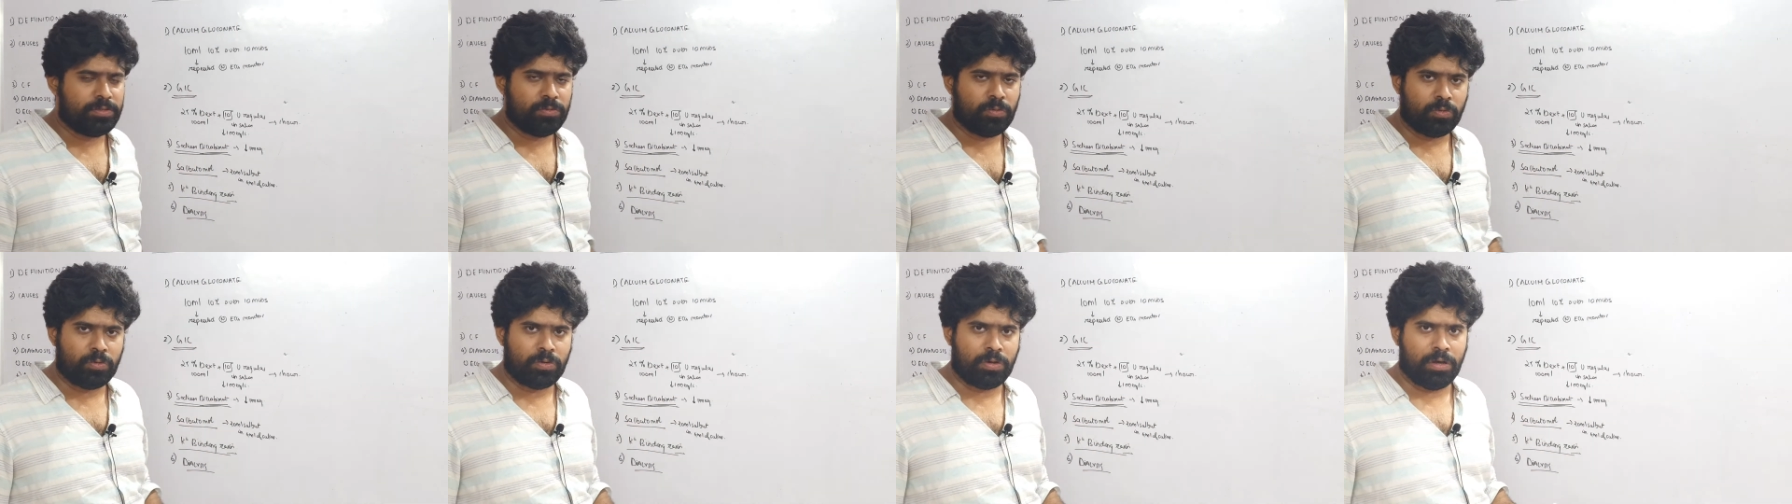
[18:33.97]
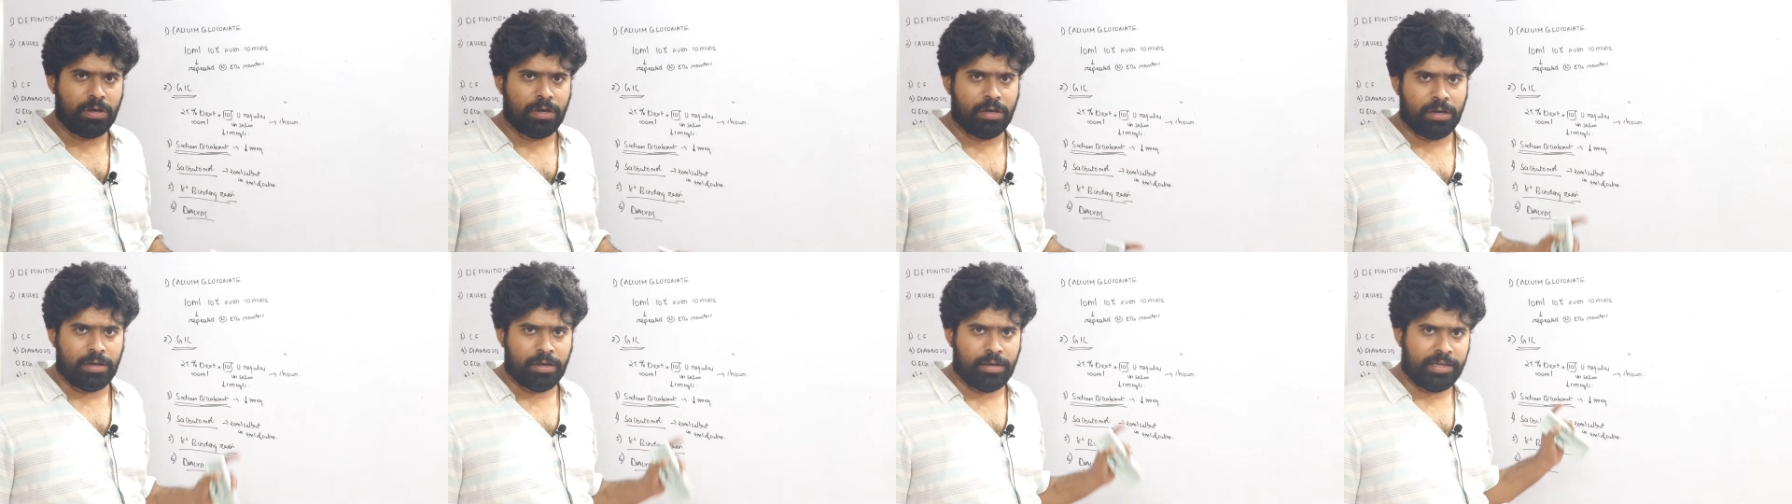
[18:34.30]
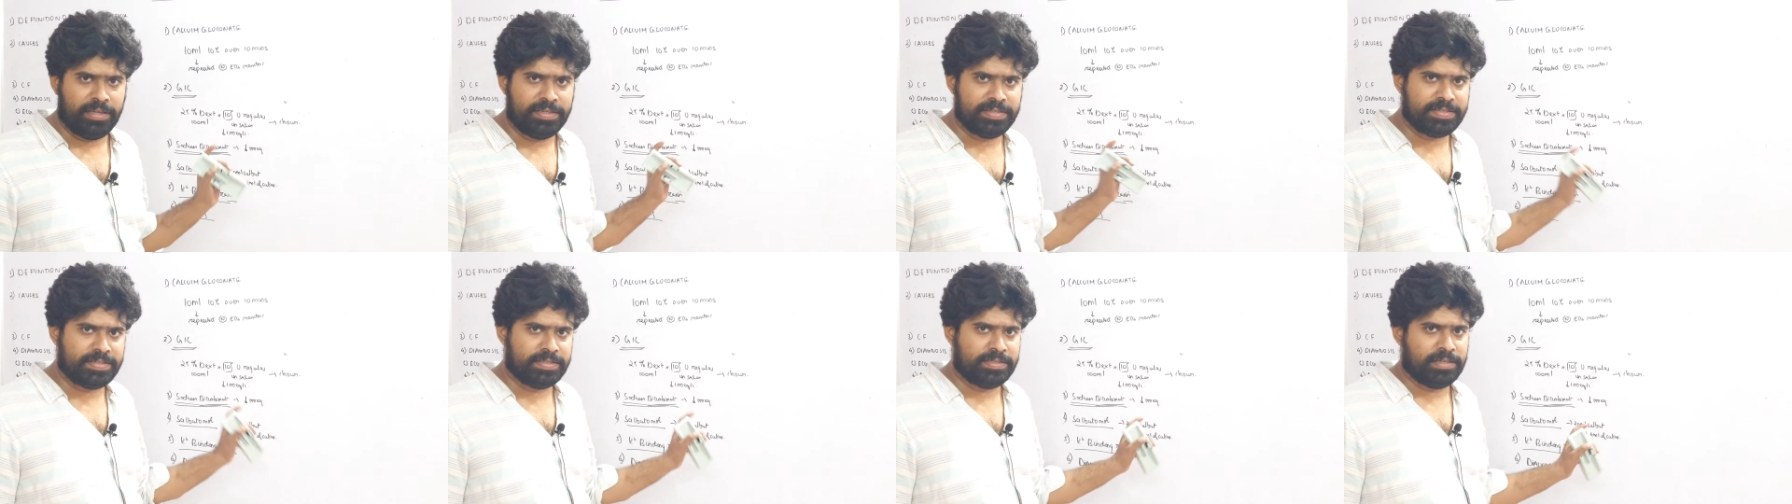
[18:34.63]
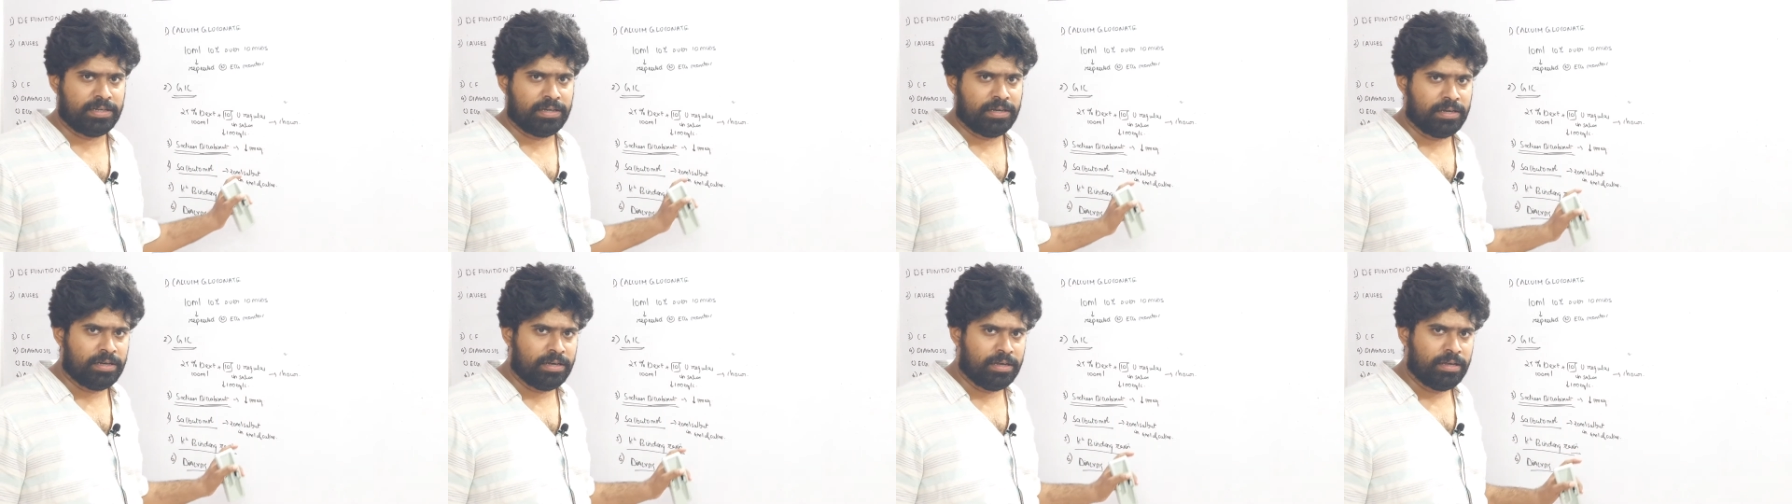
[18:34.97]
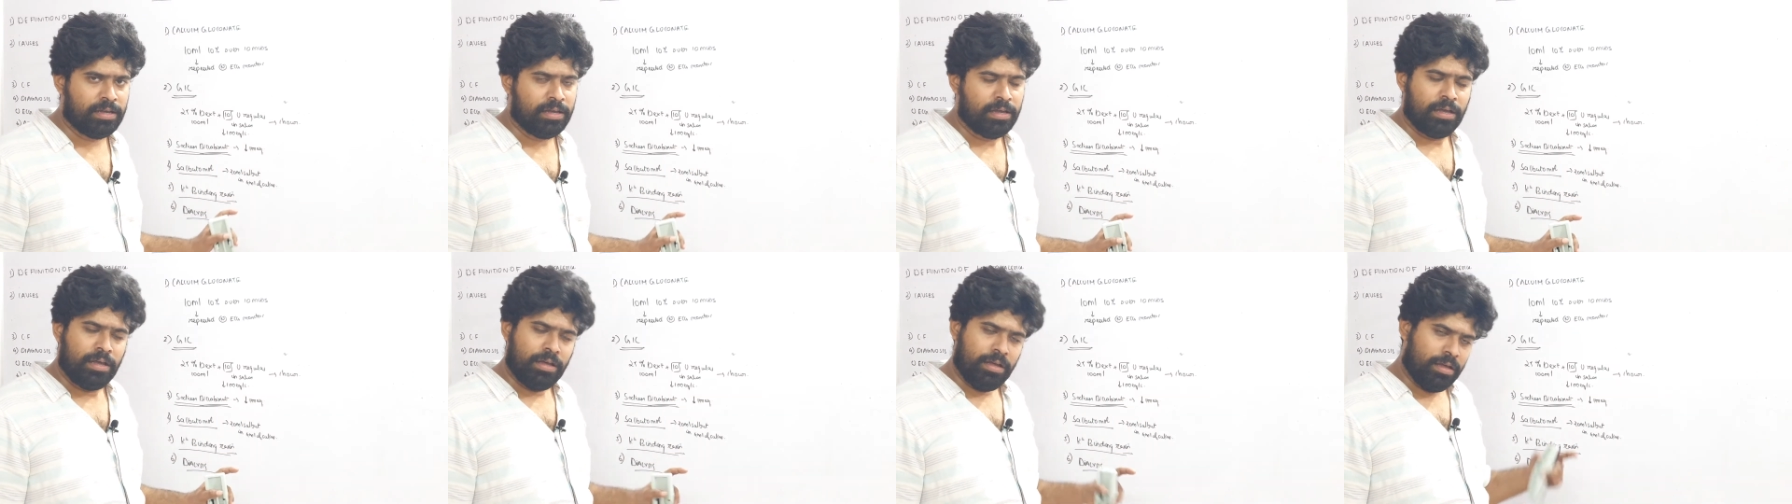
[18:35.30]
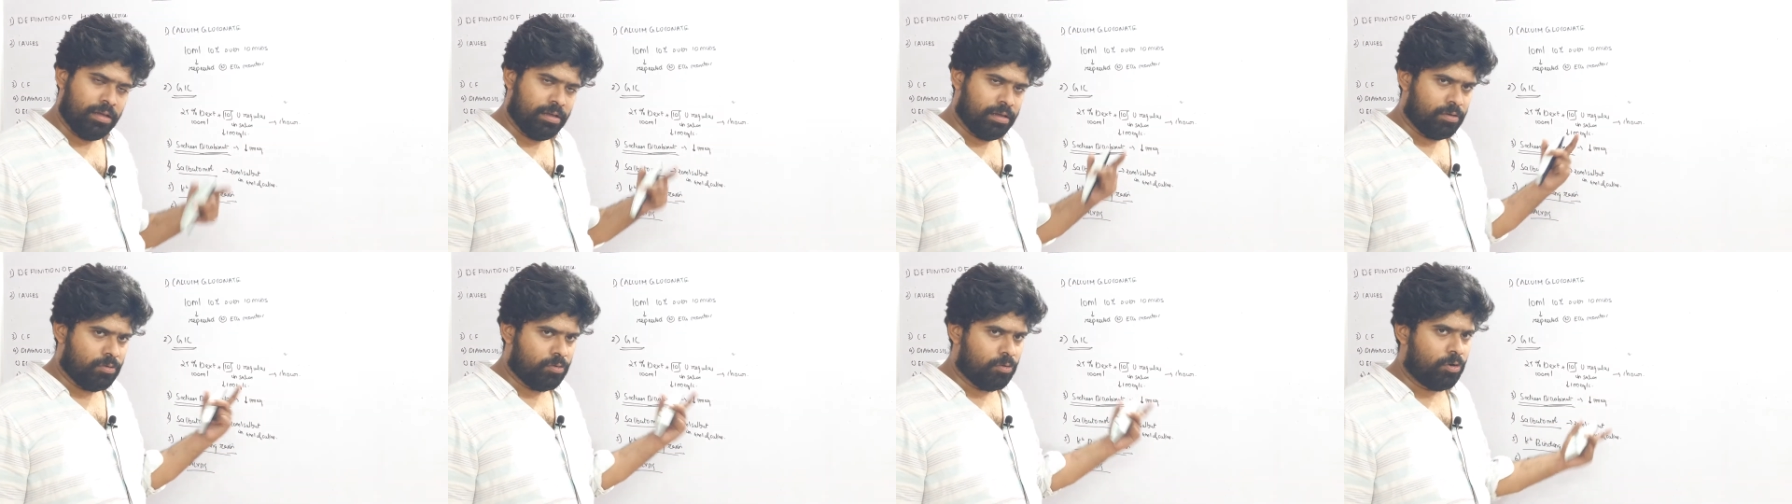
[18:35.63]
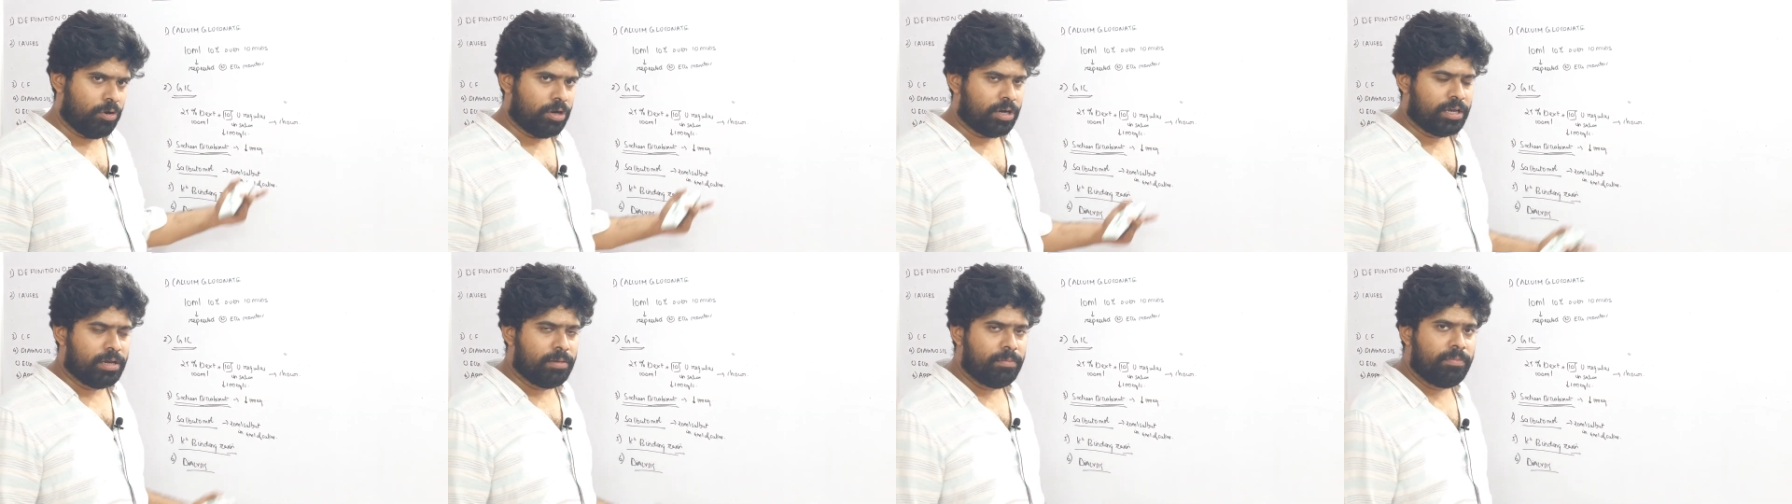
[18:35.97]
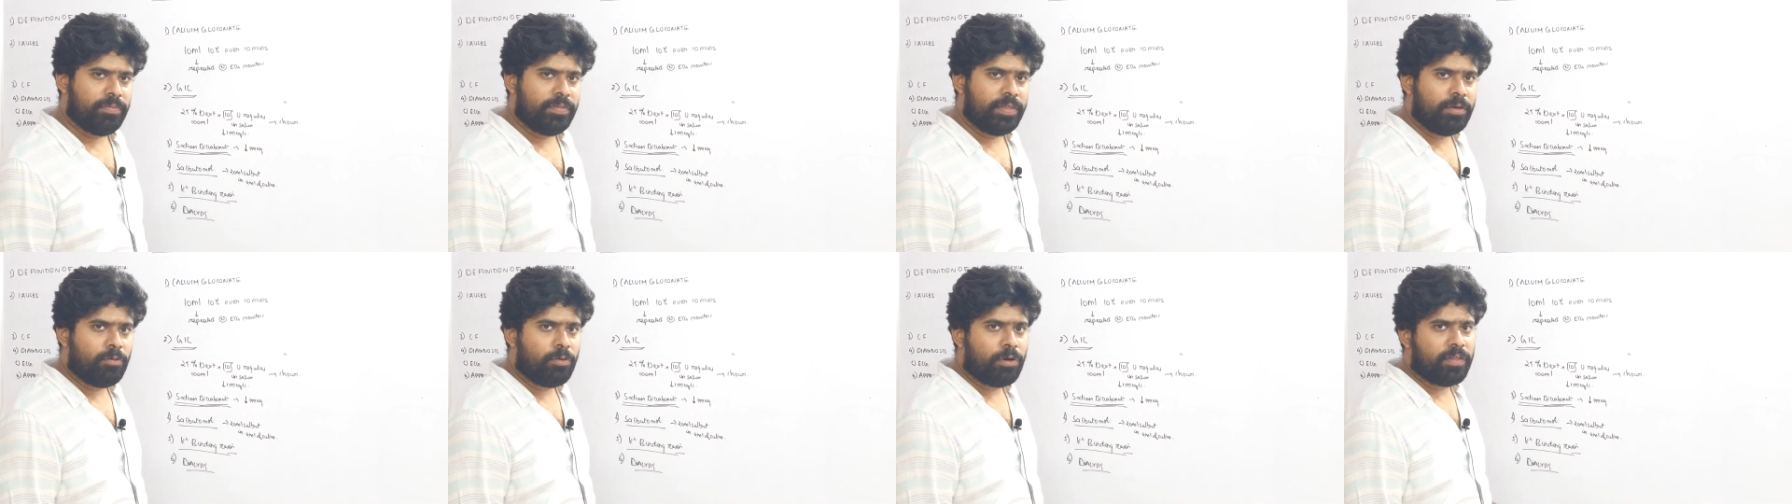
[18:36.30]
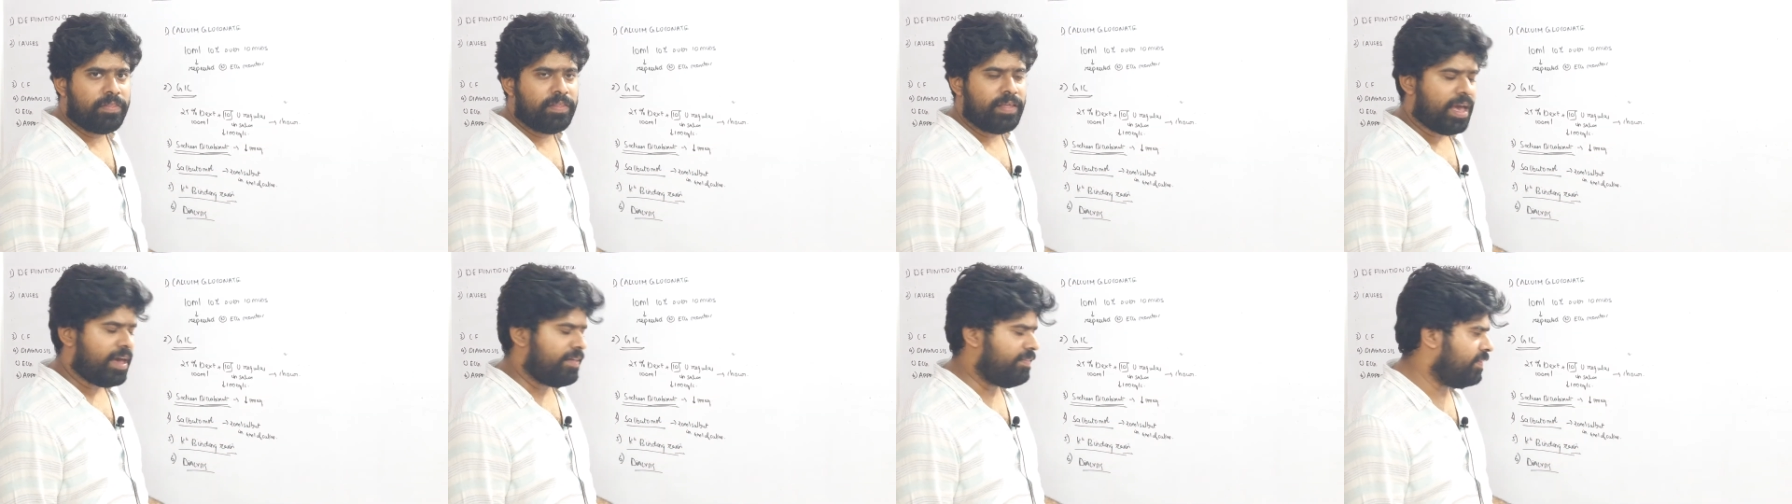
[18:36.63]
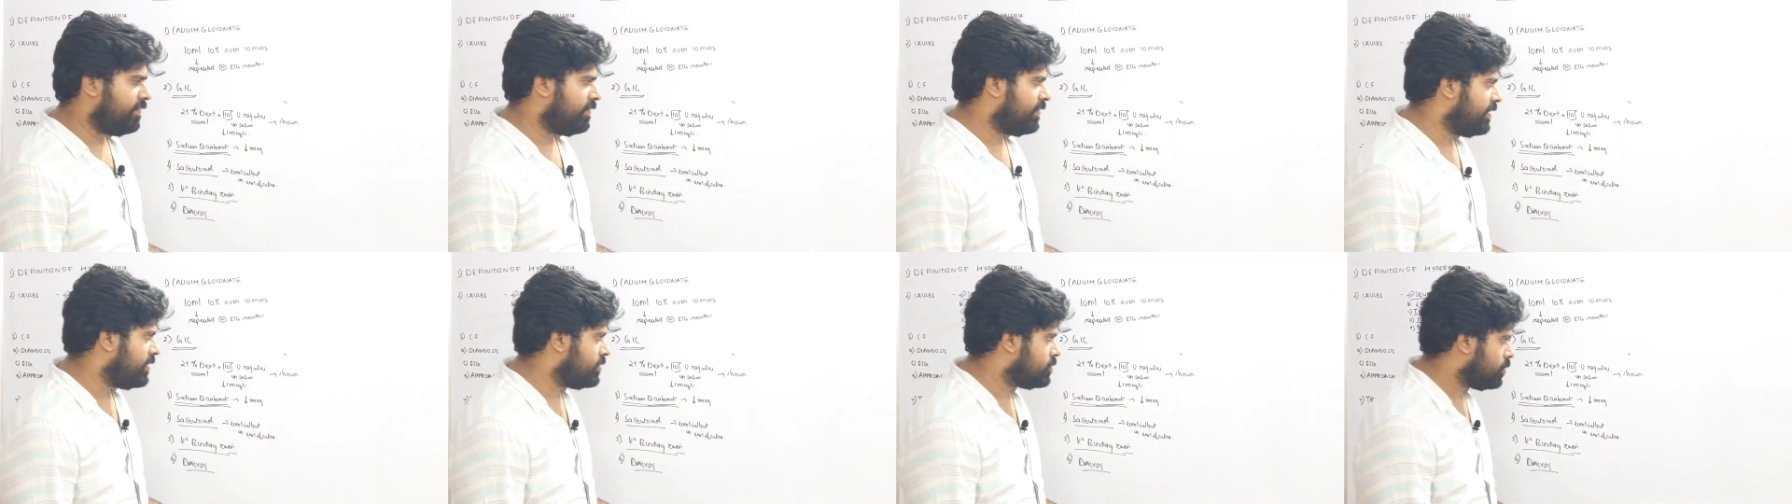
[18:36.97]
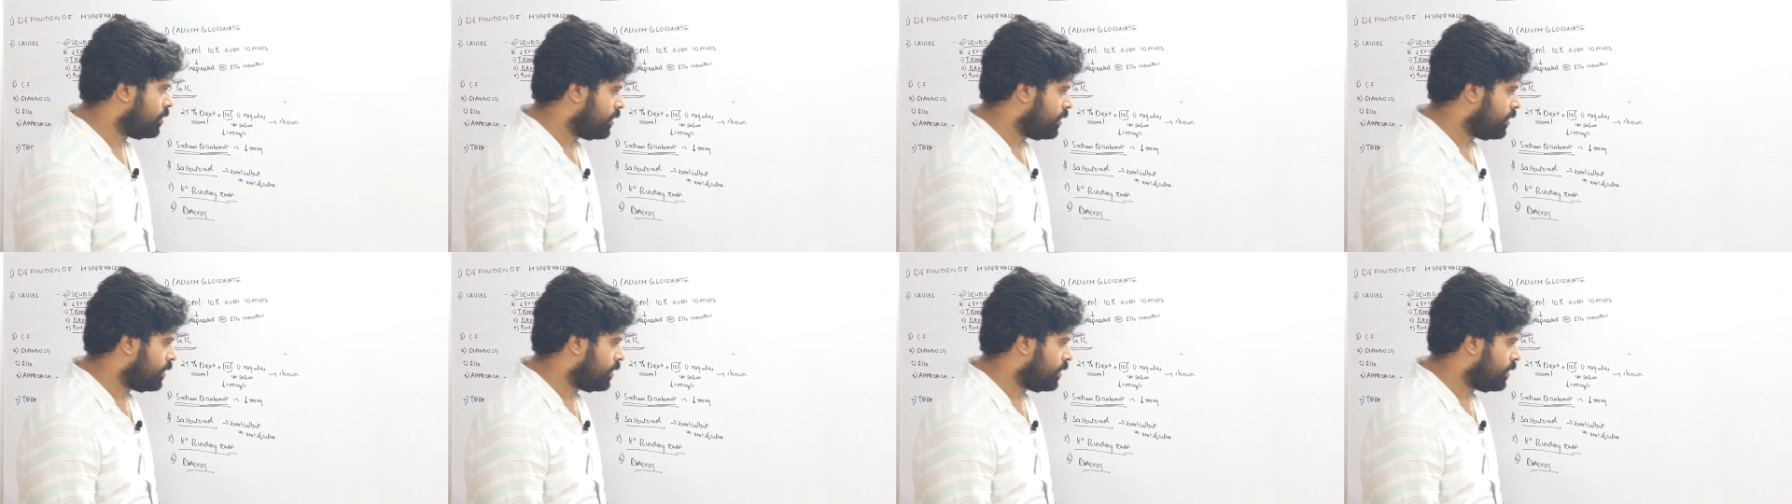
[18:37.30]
is overcome, then what are the other things